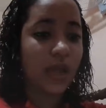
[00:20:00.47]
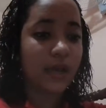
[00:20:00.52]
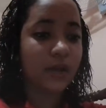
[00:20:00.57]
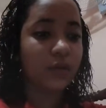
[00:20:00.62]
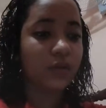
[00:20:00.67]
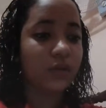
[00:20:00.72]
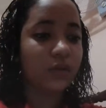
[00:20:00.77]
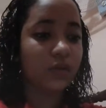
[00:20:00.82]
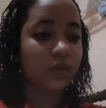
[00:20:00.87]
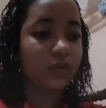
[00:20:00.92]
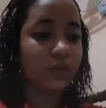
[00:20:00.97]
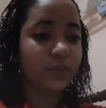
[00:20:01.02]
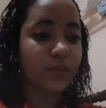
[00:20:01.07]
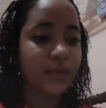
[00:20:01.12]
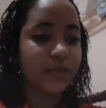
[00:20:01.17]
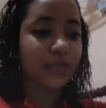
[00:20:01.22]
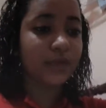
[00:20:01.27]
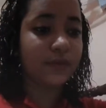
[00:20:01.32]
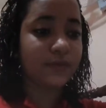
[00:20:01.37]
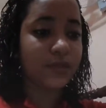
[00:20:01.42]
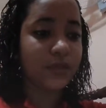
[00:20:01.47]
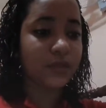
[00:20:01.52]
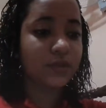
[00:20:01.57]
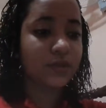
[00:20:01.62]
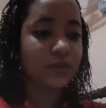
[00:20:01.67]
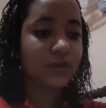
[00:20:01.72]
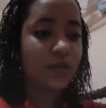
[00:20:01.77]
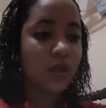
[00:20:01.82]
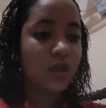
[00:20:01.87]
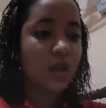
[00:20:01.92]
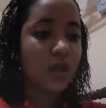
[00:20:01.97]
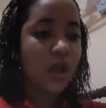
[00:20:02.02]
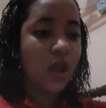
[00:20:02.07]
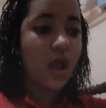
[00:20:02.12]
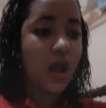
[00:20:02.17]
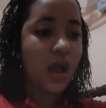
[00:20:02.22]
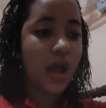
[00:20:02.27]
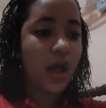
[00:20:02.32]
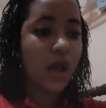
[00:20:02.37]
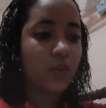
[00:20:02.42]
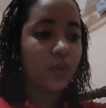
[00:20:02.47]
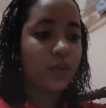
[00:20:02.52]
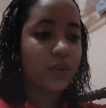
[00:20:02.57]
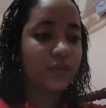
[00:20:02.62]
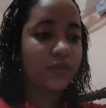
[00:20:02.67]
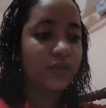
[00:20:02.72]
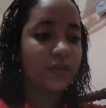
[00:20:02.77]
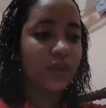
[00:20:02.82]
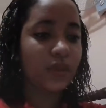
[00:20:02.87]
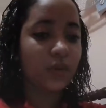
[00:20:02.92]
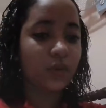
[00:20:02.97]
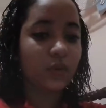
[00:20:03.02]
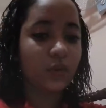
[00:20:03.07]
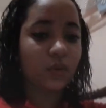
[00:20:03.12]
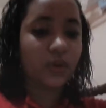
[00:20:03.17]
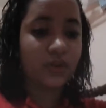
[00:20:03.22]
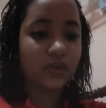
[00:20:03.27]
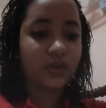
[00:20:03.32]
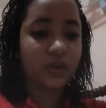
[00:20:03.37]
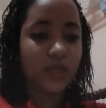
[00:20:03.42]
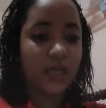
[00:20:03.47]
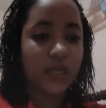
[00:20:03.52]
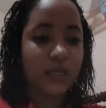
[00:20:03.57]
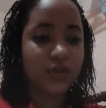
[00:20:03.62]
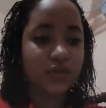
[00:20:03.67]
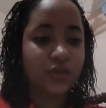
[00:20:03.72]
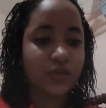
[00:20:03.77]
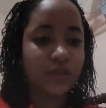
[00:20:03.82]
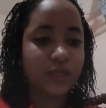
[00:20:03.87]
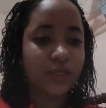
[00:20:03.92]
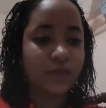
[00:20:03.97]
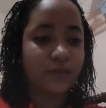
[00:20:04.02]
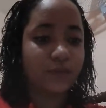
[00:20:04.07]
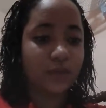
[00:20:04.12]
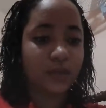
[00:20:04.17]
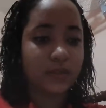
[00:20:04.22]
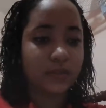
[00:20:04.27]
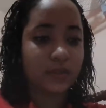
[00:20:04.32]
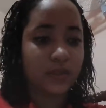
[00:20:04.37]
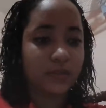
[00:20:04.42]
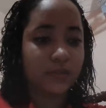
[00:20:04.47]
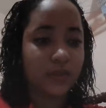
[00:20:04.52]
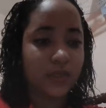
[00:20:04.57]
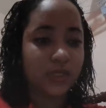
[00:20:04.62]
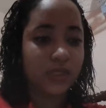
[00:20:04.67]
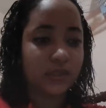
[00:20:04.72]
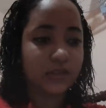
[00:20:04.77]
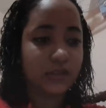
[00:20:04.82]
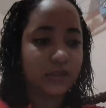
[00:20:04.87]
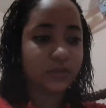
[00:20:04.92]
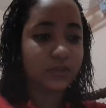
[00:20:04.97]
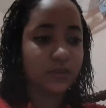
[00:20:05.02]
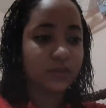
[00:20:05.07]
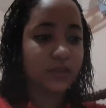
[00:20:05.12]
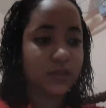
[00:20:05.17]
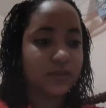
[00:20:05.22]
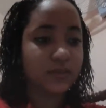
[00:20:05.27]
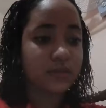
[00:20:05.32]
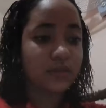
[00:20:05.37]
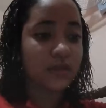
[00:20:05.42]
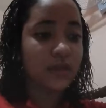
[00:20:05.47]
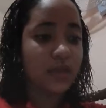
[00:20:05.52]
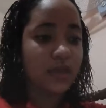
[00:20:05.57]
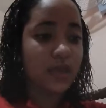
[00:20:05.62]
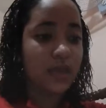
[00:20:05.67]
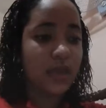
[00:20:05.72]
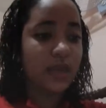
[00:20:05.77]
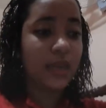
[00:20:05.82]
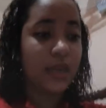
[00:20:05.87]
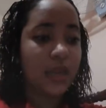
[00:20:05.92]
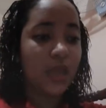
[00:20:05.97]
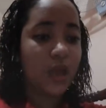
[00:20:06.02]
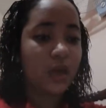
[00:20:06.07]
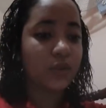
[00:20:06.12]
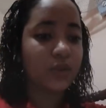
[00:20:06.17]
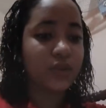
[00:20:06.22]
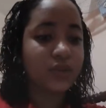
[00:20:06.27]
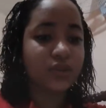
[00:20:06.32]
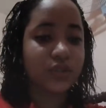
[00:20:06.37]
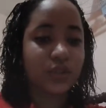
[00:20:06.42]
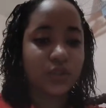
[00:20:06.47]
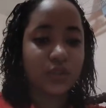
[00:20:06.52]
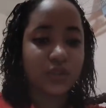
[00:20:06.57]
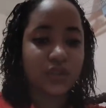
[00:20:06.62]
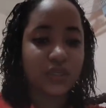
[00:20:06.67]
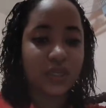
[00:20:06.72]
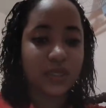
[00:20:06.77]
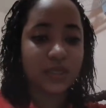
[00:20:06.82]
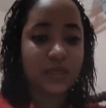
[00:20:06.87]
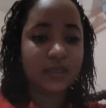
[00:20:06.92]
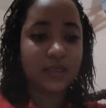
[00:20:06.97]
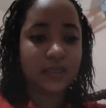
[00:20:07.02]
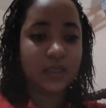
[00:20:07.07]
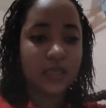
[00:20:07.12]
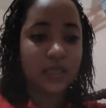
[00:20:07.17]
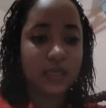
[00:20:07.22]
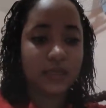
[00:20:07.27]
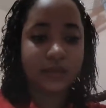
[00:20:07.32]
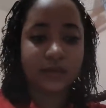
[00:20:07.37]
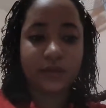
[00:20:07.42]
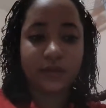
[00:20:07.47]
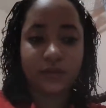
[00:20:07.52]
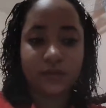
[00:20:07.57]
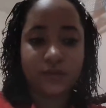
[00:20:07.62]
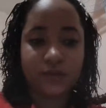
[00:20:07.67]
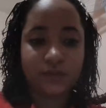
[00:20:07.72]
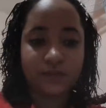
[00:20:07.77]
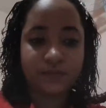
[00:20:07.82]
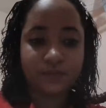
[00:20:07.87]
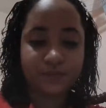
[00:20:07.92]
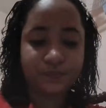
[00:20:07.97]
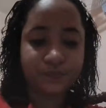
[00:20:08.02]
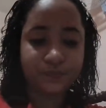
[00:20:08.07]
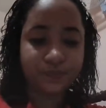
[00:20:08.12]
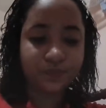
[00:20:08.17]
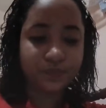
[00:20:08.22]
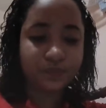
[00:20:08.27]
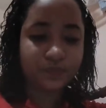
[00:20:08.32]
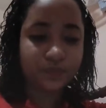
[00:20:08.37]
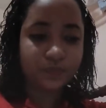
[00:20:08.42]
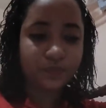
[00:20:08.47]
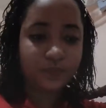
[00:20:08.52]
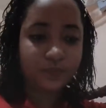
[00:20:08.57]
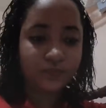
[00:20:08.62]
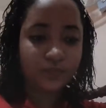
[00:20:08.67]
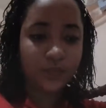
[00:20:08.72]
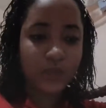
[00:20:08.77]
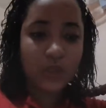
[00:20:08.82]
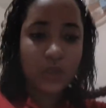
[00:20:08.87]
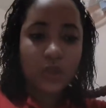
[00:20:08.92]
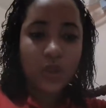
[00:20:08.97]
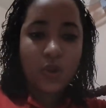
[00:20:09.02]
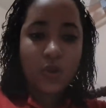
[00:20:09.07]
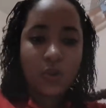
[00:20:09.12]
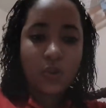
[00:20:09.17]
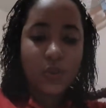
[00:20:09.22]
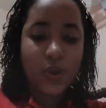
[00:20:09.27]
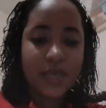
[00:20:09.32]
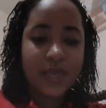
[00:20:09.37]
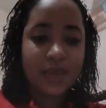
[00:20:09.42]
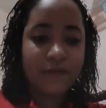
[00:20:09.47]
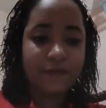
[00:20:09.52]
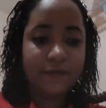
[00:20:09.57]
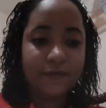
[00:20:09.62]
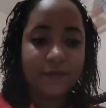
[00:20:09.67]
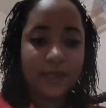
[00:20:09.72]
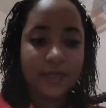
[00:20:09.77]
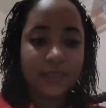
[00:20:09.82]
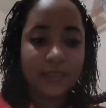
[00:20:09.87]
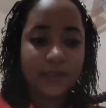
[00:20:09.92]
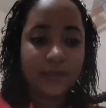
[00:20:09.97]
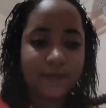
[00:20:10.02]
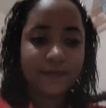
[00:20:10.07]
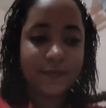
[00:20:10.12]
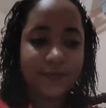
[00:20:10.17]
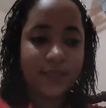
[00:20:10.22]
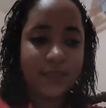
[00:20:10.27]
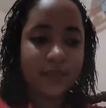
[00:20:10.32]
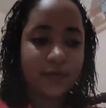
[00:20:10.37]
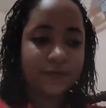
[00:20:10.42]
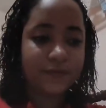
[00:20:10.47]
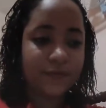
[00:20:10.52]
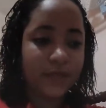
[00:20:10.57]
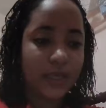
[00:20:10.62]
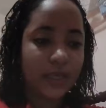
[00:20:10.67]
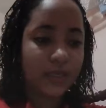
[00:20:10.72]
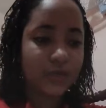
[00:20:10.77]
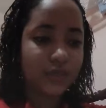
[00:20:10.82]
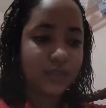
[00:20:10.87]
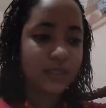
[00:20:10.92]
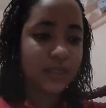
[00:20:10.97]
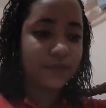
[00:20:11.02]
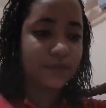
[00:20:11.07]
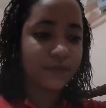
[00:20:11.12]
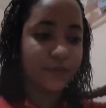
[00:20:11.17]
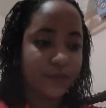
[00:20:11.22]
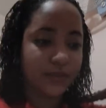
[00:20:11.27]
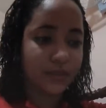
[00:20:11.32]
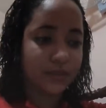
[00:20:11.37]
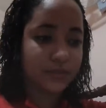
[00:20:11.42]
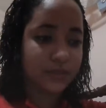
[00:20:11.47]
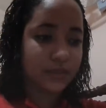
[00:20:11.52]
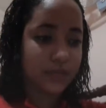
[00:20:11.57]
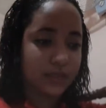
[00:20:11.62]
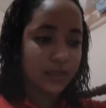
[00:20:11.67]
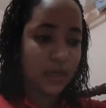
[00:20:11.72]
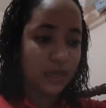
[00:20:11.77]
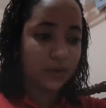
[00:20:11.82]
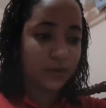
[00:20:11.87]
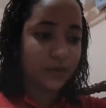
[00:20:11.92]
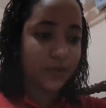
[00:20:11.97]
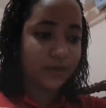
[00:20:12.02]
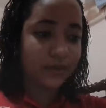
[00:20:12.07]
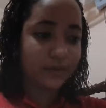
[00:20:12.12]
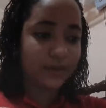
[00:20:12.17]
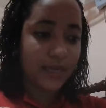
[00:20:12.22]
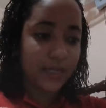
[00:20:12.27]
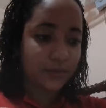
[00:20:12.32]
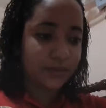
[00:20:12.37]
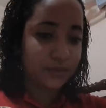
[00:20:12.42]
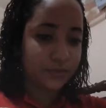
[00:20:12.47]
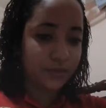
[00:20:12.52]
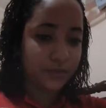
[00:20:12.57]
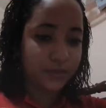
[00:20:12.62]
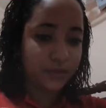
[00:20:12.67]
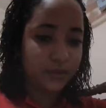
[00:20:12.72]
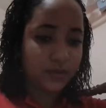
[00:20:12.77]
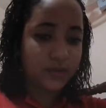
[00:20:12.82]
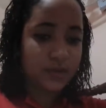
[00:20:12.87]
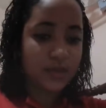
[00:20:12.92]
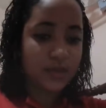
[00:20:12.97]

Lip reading: at all relevant how we deal with age difference among students and how we teach them English. We can find the effect of age difference in our classroom.